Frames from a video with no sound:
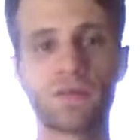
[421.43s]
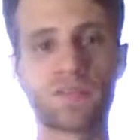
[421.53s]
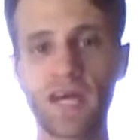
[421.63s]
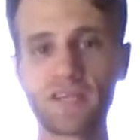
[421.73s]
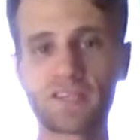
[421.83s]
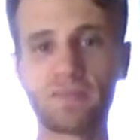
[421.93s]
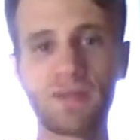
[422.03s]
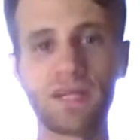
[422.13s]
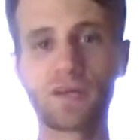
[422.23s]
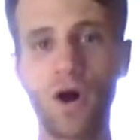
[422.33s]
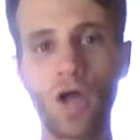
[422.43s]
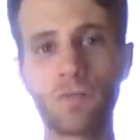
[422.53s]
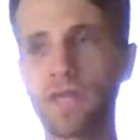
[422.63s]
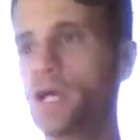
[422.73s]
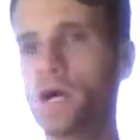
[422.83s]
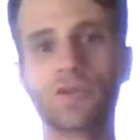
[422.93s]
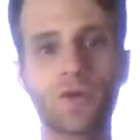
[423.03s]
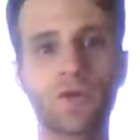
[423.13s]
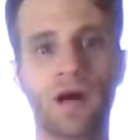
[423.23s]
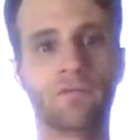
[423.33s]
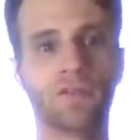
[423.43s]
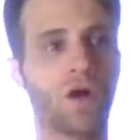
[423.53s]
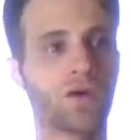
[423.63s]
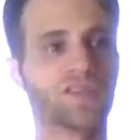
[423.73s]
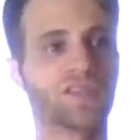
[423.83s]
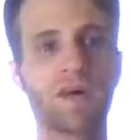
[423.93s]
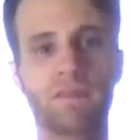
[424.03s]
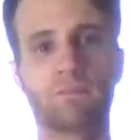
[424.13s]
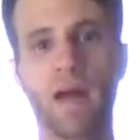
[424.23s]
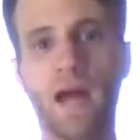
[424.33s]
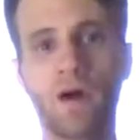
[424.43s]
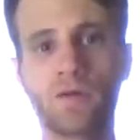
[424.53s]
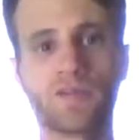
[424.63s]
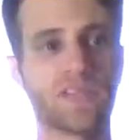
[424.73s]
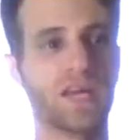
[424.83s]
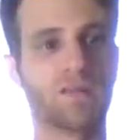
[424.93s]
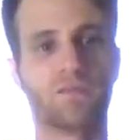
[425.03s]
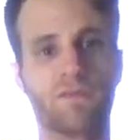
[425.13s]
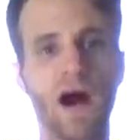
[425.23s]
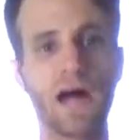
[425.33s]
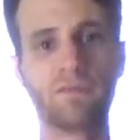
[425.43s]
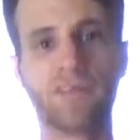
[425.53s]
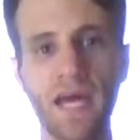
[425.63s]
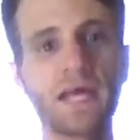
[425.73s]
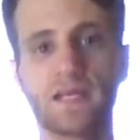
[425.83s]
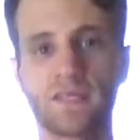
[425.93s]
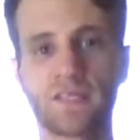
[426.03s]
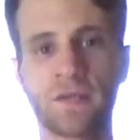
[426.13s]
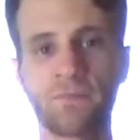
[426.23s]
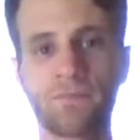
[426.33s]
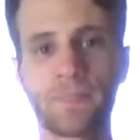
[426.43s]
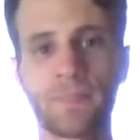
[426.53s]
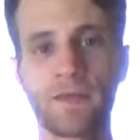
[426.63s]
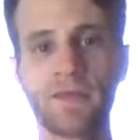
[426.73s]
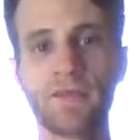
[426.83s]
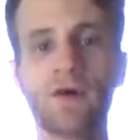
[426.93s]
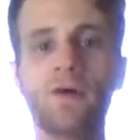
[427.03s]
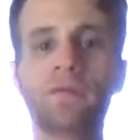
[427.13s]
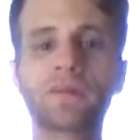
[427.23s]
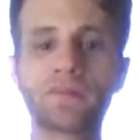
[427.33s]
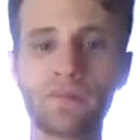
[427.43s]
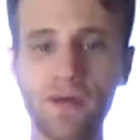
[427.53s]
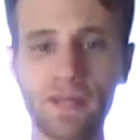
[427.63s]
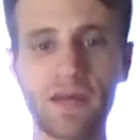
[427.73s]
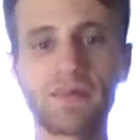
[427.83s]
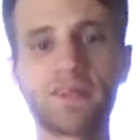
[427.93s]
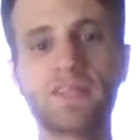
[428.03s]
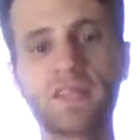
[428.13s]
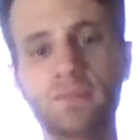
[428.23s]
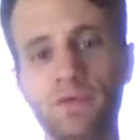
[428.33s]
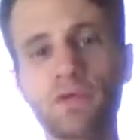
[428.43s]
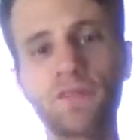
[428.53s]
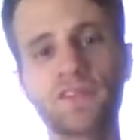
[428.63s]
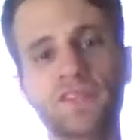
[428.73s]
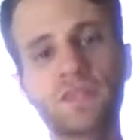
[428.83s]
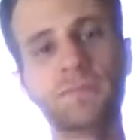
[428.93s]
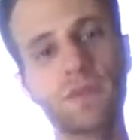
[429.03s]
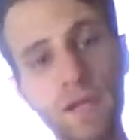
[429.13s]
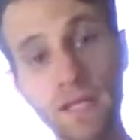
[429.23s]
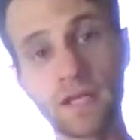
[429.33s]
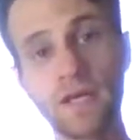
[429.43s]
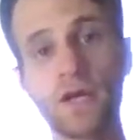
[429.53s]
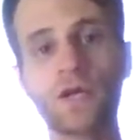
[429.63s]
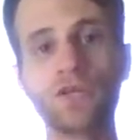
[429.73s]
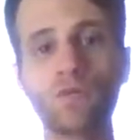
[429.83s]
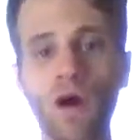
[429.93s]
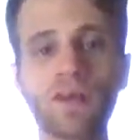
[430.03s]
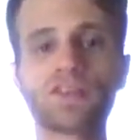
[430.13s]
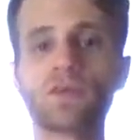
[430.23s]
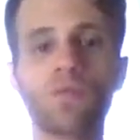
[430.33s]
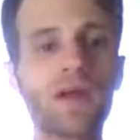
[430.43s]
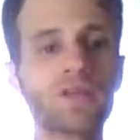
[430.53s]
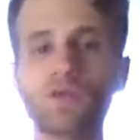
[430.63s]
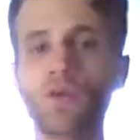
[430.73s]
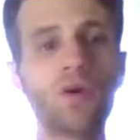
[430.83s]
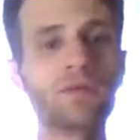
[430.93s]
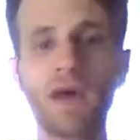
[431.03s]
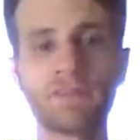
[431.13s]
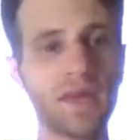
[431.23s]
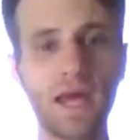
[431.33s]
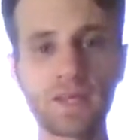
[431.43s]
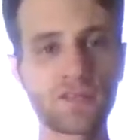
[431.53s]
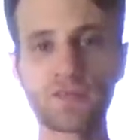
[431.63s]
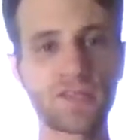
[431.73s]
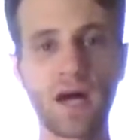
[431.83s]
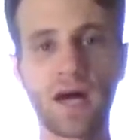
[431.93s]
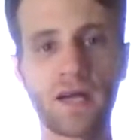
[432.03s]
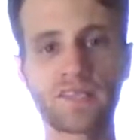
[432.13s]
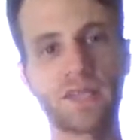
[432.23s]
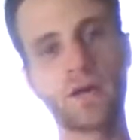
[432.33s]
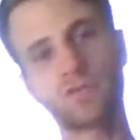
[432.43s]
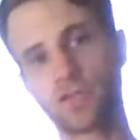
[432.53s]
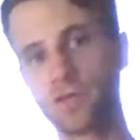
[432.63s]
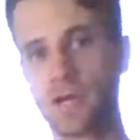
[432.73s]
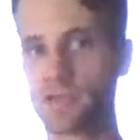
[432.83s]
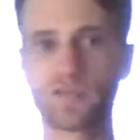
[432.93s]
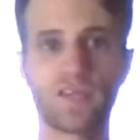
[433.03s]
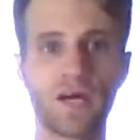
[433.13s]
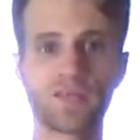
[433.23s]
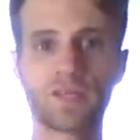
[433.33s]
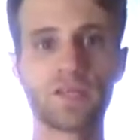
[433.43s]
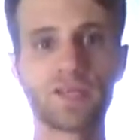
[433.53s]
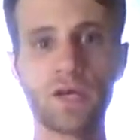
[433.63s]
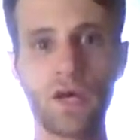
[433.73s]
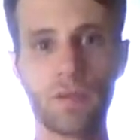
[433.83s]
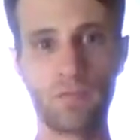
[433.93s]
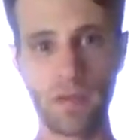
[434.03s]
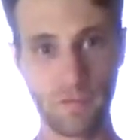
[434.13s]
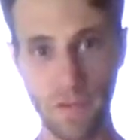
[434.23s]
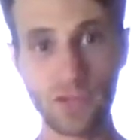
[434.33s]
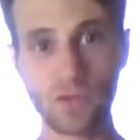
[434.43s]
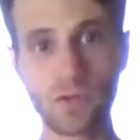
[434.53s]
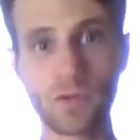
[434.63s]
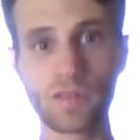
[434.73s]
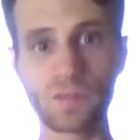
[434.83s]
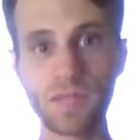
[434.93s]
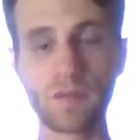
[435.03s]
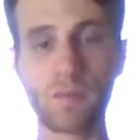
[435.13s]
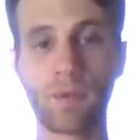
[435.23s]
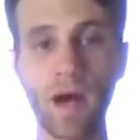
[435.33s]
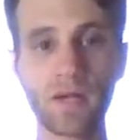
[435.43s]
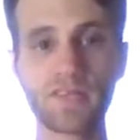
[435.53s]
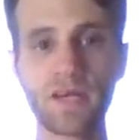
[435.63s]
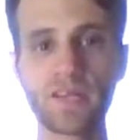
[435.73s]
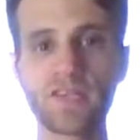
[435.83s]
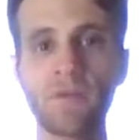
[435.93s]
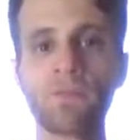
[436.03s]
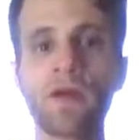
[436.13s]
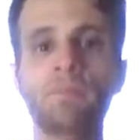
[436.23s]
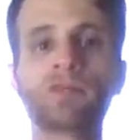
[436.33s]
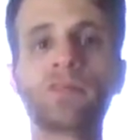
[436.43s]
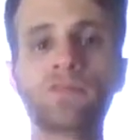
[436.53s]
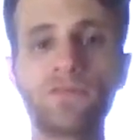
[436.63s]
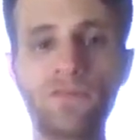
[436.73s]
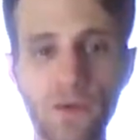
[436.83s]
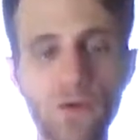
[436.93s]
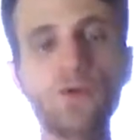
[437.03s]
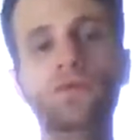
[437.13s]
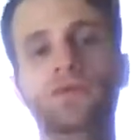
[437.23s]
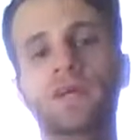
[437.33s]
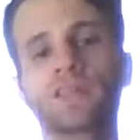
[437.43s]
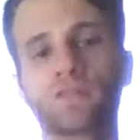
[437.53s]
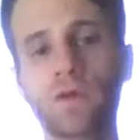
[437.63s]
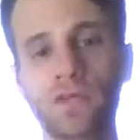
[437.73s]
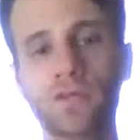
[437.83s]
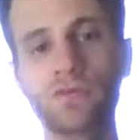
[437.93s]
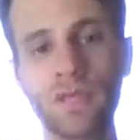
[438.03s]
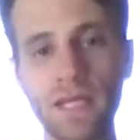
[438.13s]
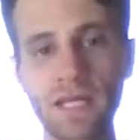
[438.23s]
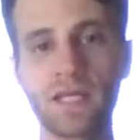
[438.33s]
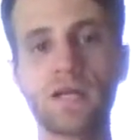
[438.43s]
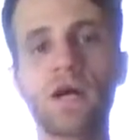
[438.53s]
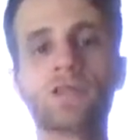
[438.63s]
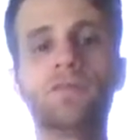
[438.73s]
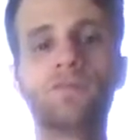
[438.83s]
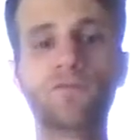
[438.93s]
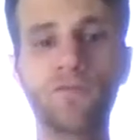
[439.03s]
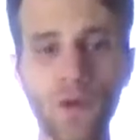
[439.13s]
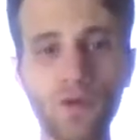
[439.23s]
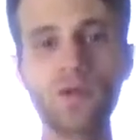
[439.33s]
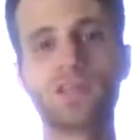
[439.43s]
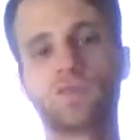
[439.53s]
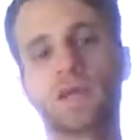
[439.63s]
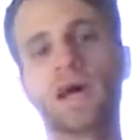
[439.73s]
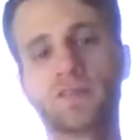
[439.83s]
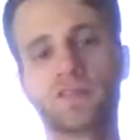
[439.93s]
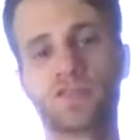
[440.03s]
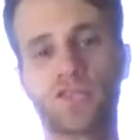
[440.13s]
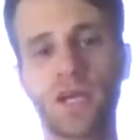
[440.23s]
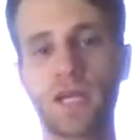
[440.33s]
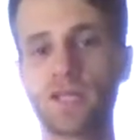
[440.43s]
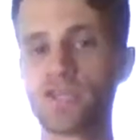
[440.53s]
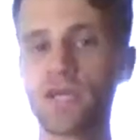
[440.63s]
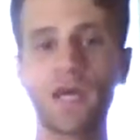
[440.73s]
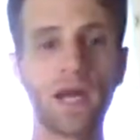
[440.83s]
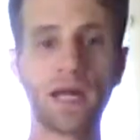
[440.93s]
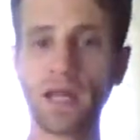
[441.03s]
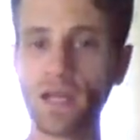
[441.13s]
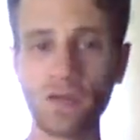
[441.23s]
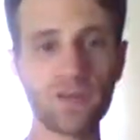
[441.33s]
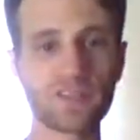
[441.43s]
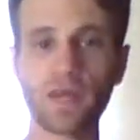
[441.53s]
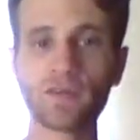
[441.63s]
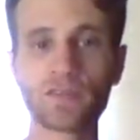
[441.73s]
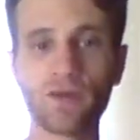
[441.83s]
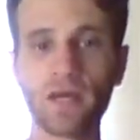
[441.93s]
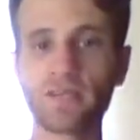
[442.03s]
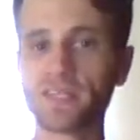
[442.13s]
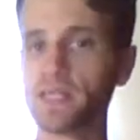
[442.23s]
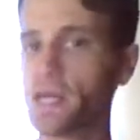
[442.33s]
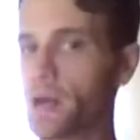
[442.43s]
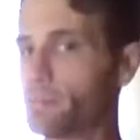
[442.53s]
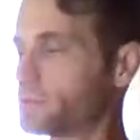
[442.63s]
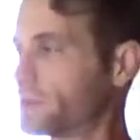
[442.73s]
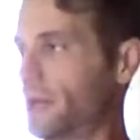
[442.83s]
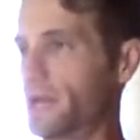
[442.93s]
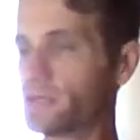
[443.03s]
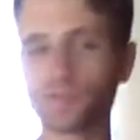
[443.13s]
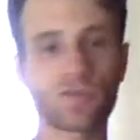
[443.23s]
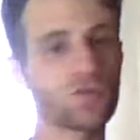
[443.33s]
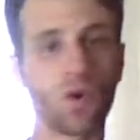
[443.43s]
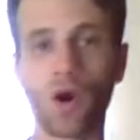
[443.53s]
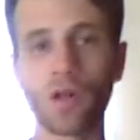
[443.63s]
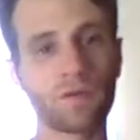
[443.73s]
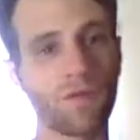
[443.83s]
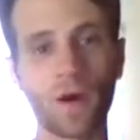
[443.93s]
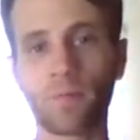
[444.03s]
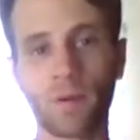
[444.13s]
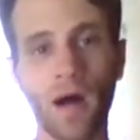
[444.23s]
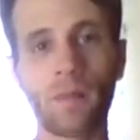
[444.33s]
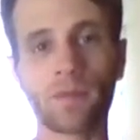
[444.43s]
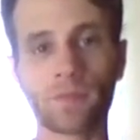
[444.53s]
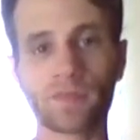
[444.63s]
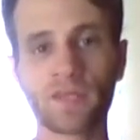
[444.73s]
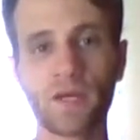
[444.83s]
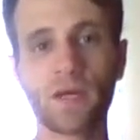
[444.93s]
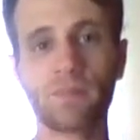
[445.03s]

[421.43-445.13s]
texting me and calling me, dude, I've lost 7 pounds in 5 days. I mean, like they say, the proof is in the pudding. You watch the weight. You don't even have to exercise. Now, sure, exercising is beneficial. It'll speed up the process. But the food is what you need. The food is what has to change. And I know this sounds crazy, but the answer to all of our problems